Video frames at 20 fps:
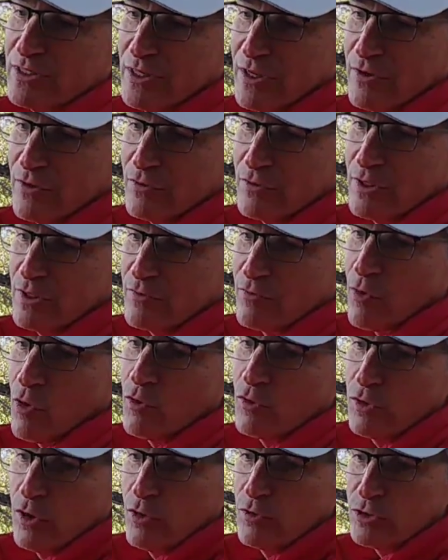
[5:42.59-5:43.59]
the
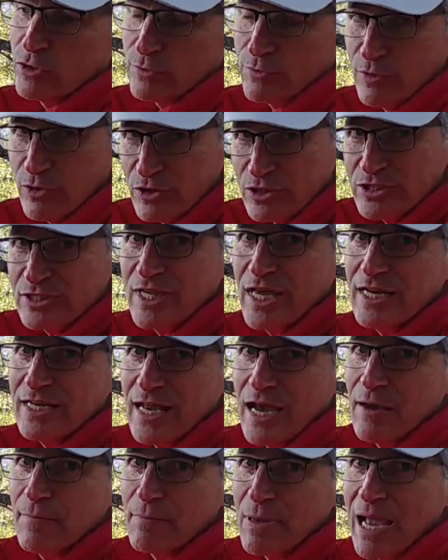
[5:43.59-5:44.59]
roll closure will extend
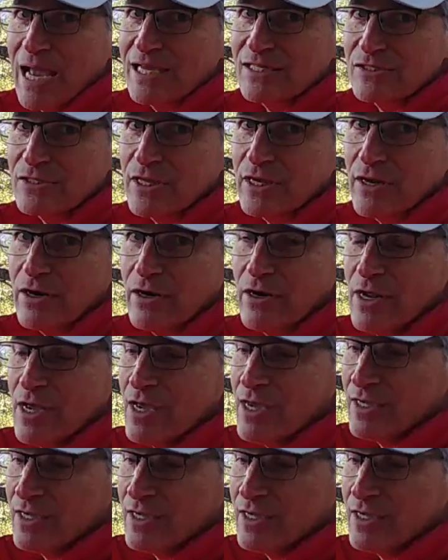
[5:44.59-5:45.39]
out past there.